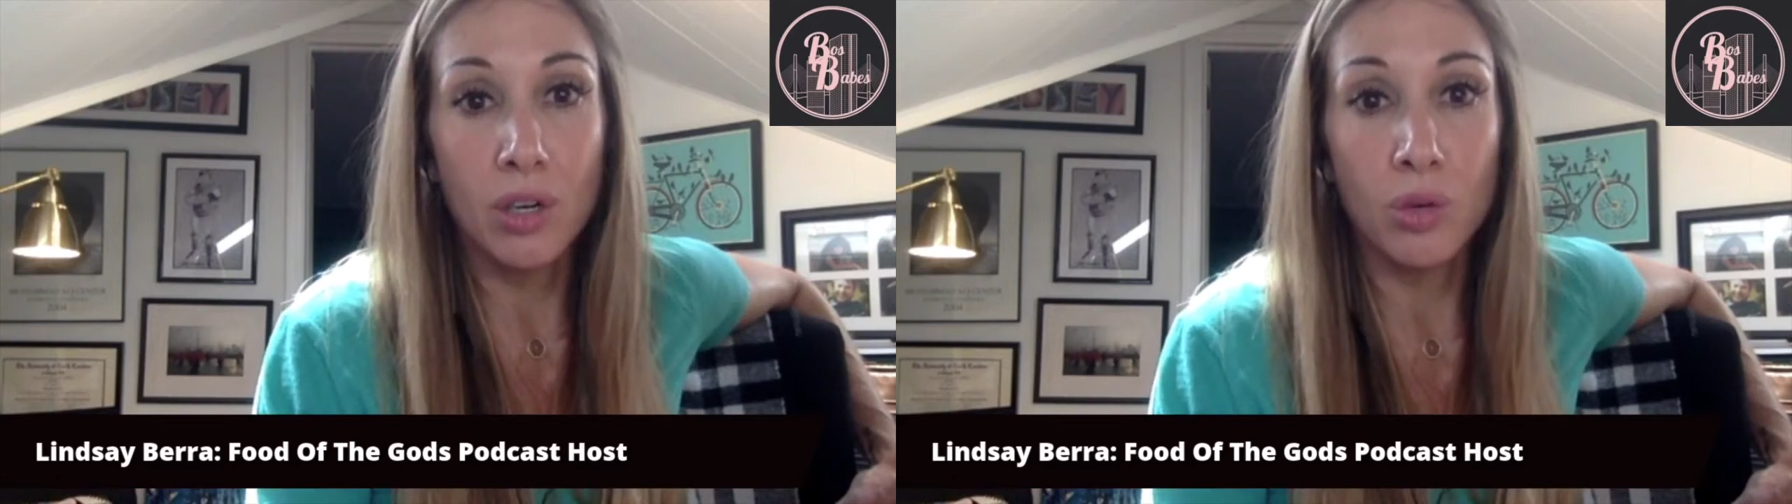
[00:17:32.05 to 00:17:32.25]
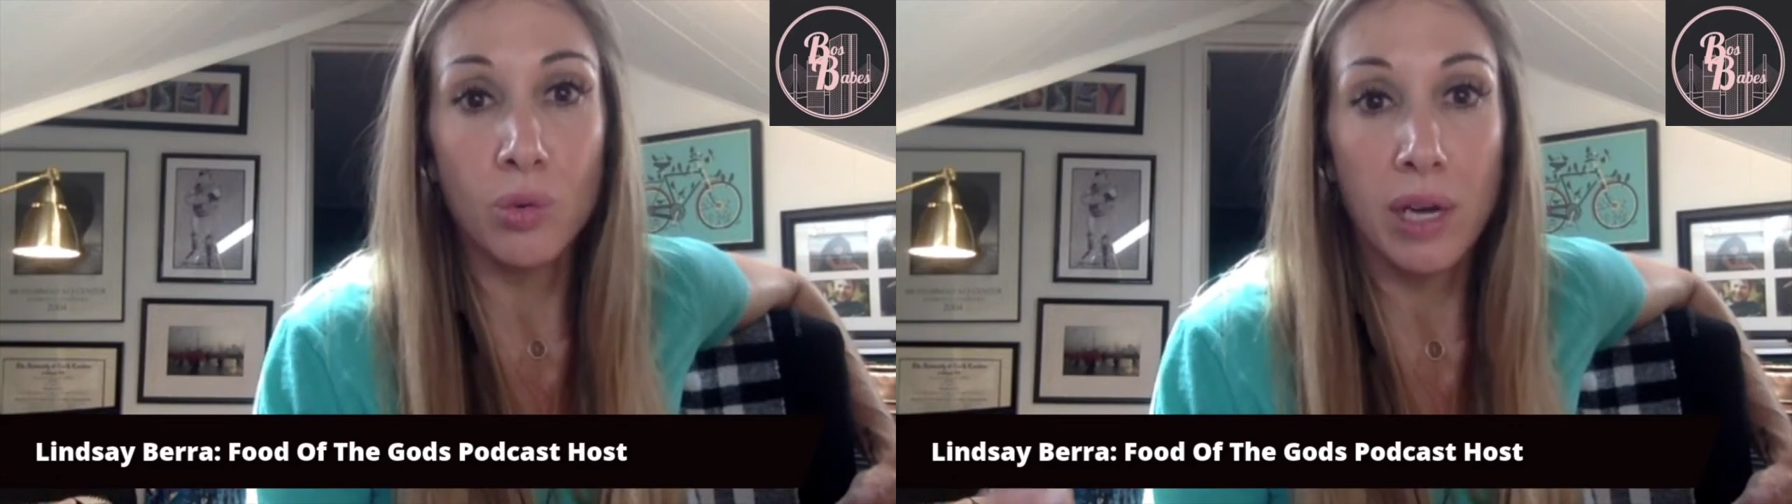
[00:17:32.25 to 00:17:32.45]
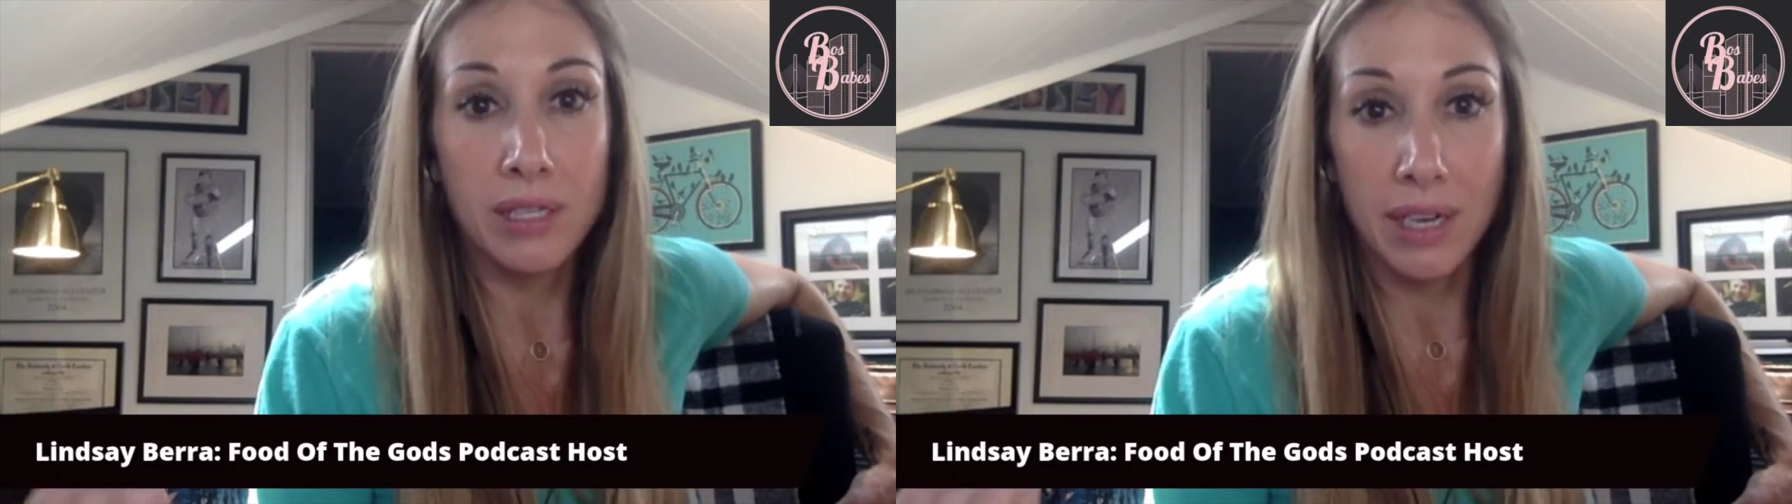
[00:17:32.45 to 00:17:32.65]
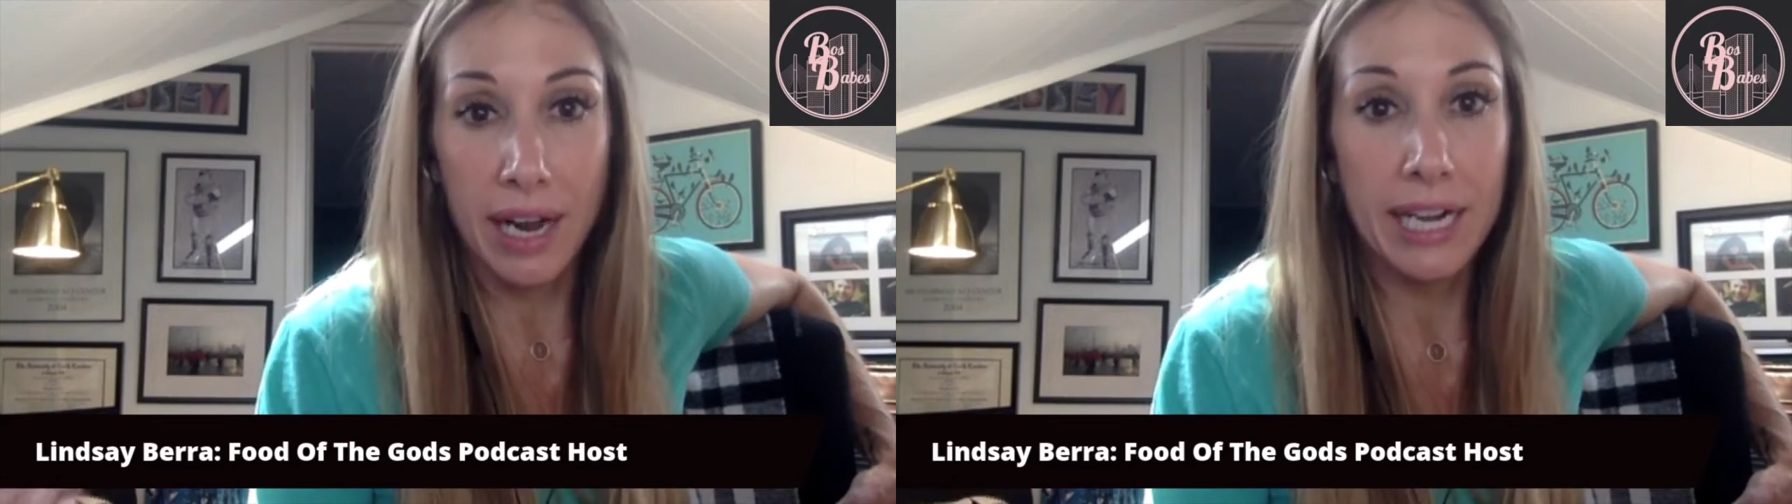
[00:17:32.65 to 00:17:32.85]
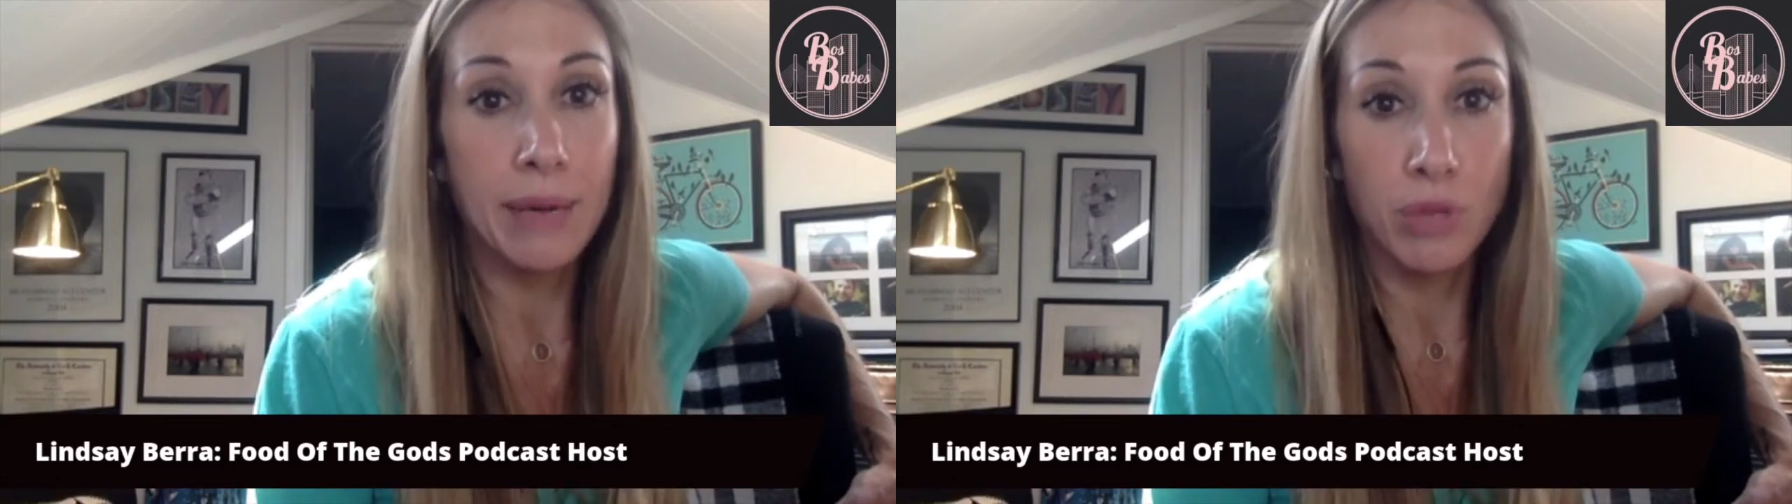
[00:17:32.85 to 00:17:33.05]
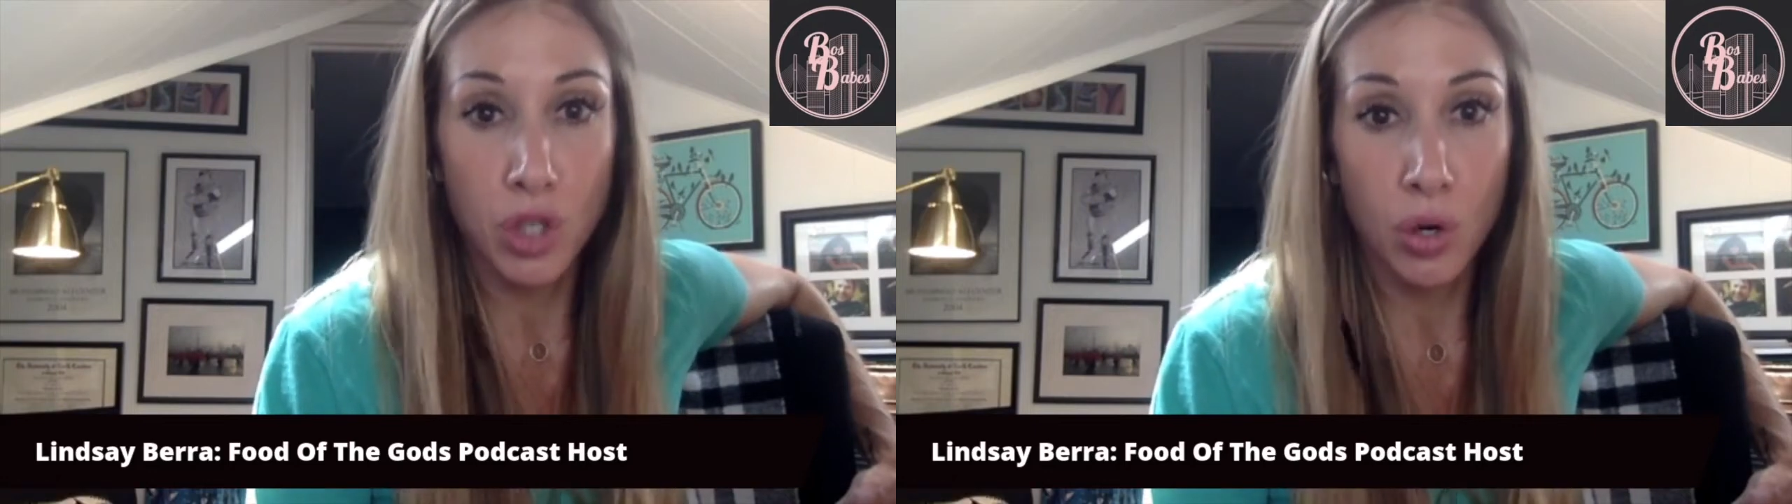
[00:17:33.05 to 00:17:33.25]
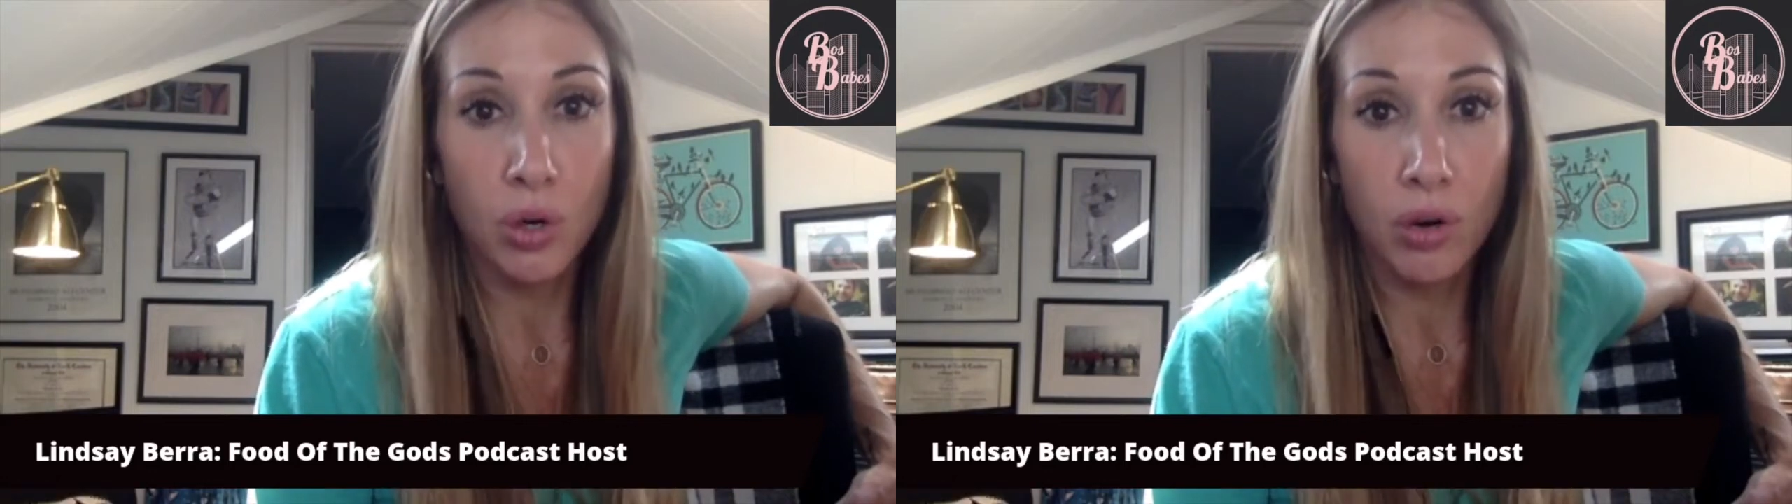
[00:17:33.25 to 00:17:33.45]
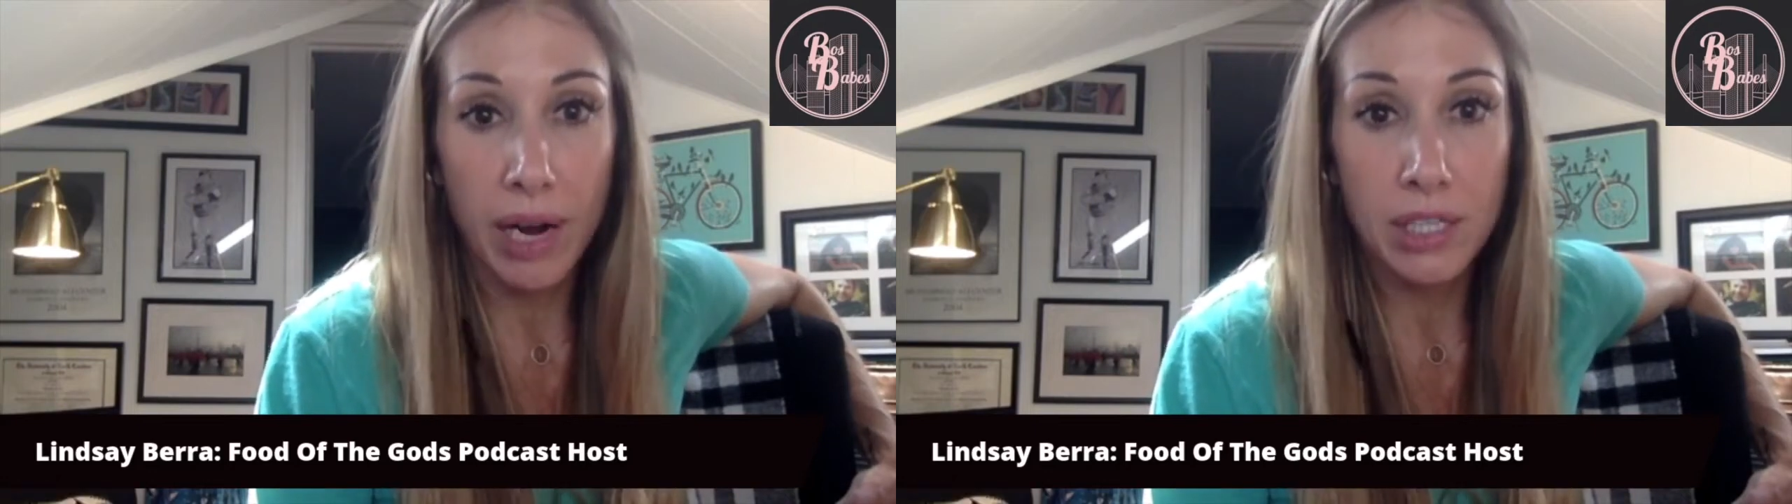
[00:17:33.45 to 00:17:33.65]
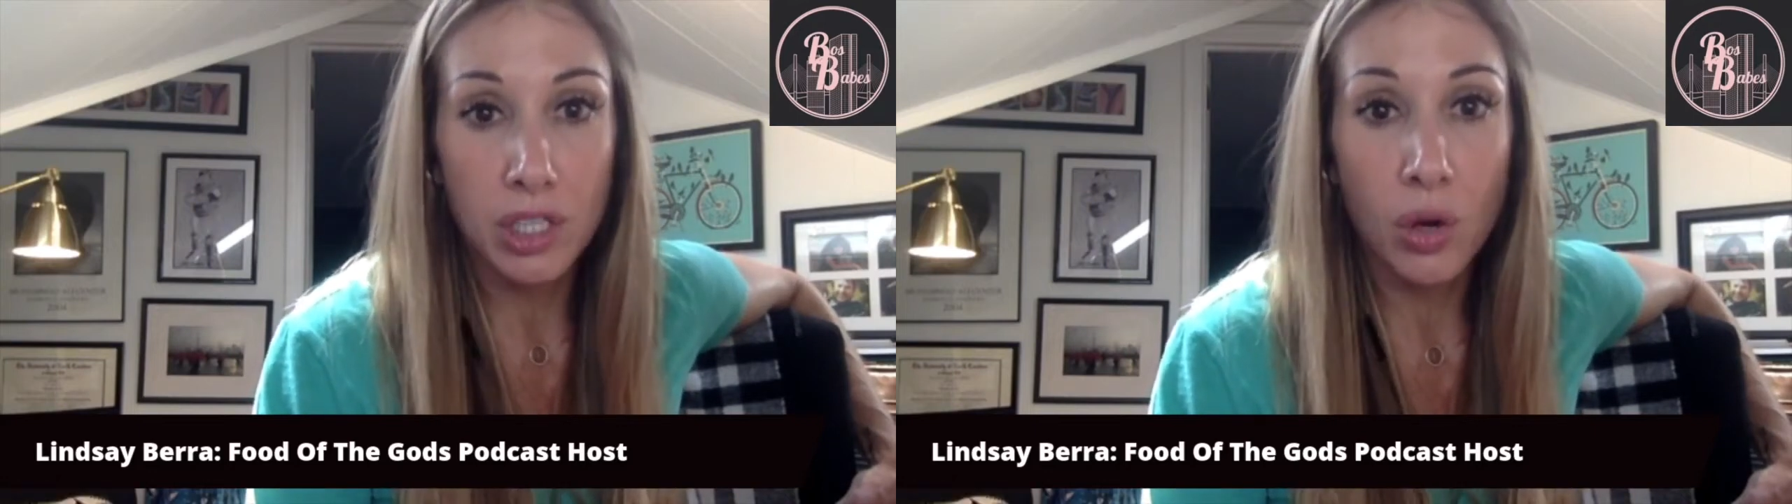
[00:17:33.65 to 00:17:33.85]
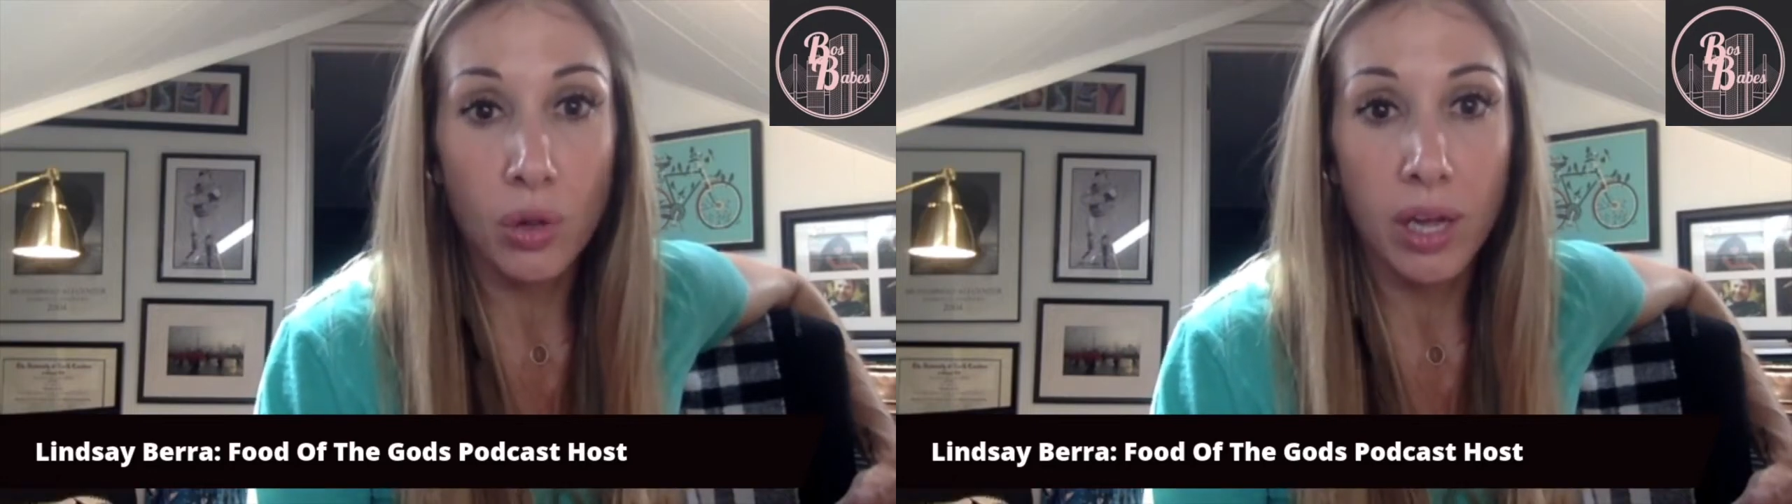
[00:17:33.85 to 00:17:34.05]
who was a guy named Joe
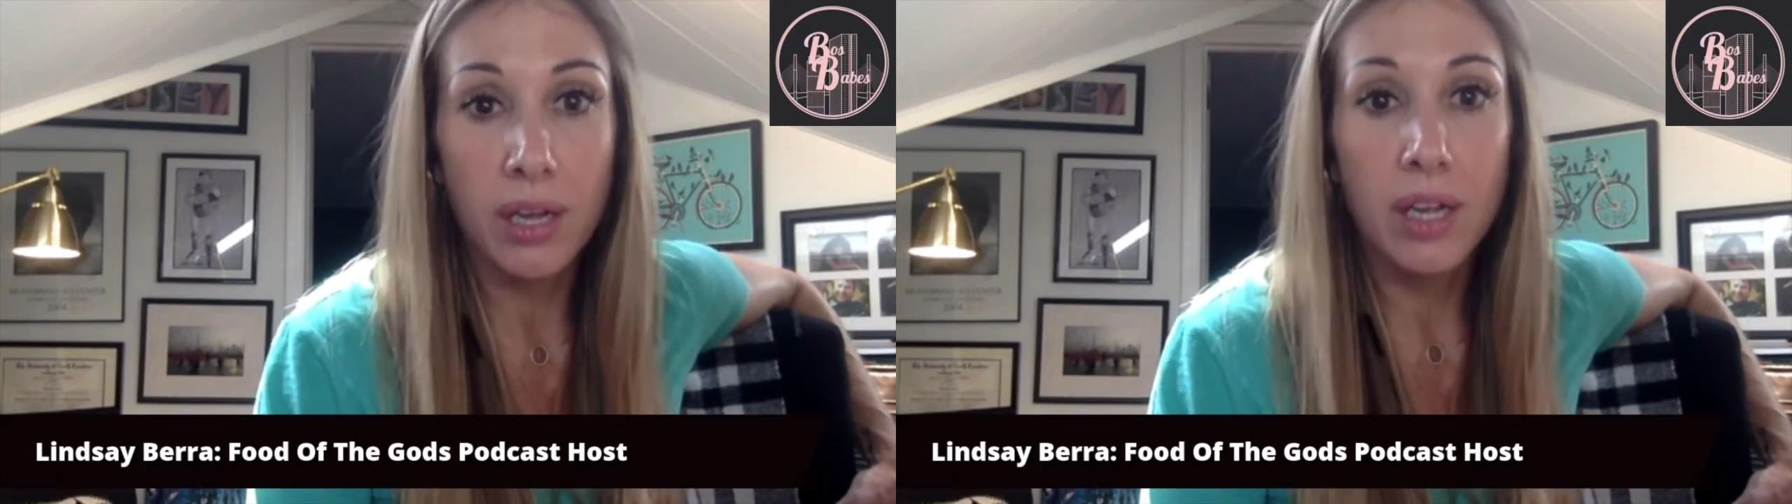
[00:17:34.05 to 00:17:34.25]
Garagiola.